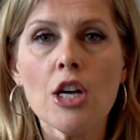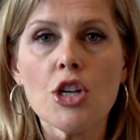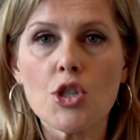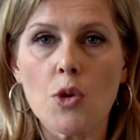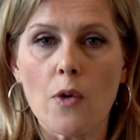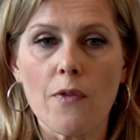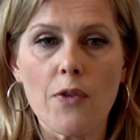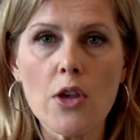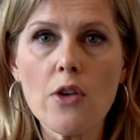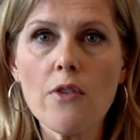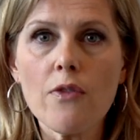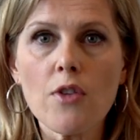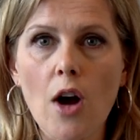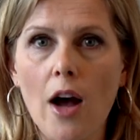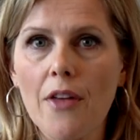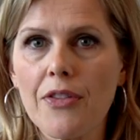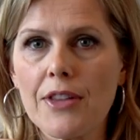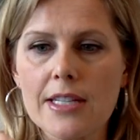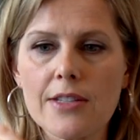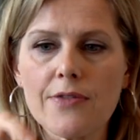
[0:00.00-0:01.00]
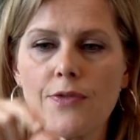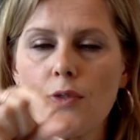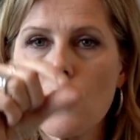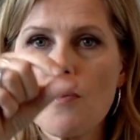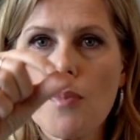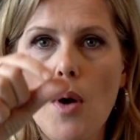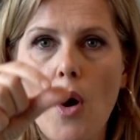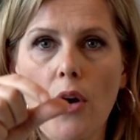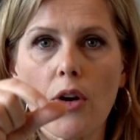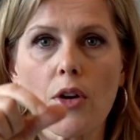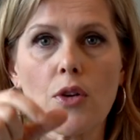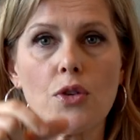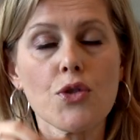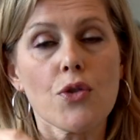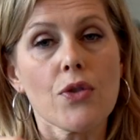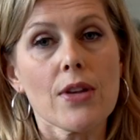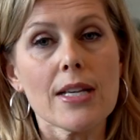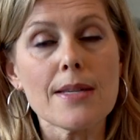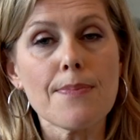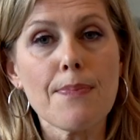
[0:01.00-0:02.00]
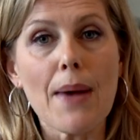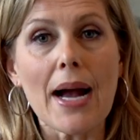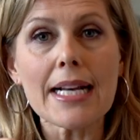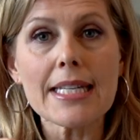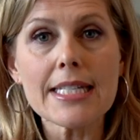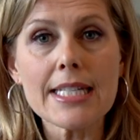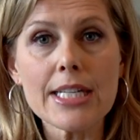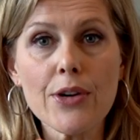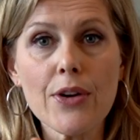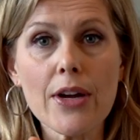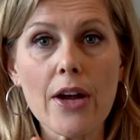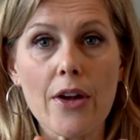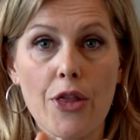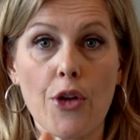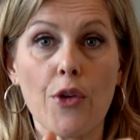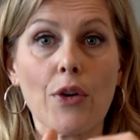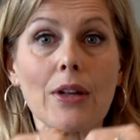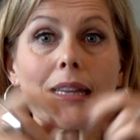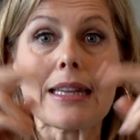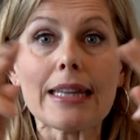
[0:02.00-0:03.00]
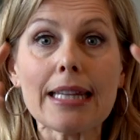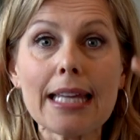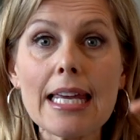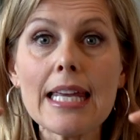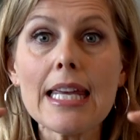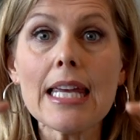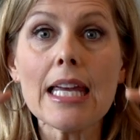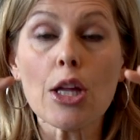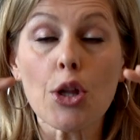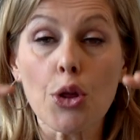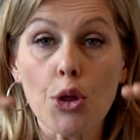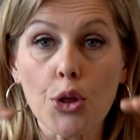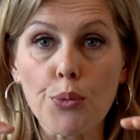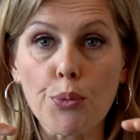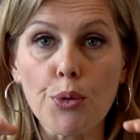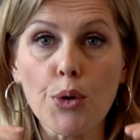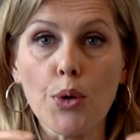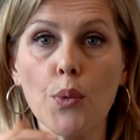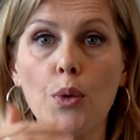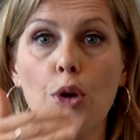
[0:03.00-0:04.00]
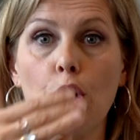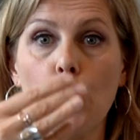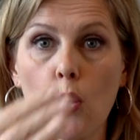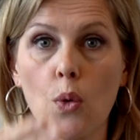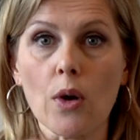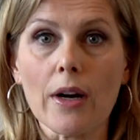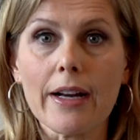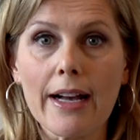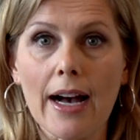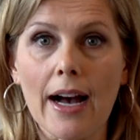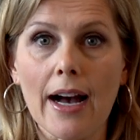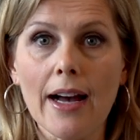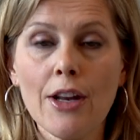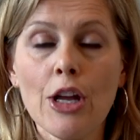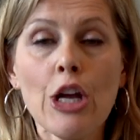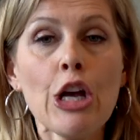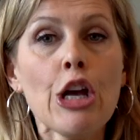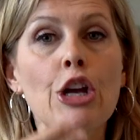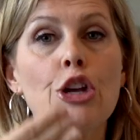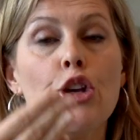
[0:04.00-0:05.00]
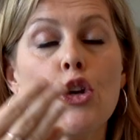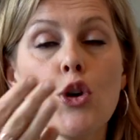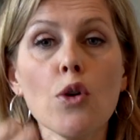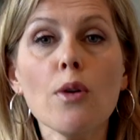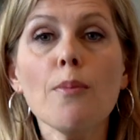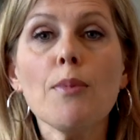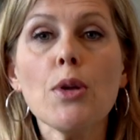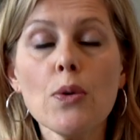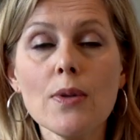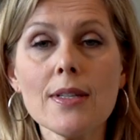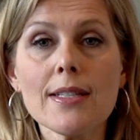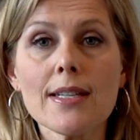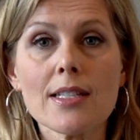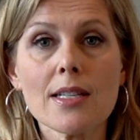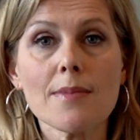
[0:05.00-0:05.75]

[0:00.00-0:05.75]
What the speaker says: So if you've got these food particles or these bacteria that are leaking through your gut, your immune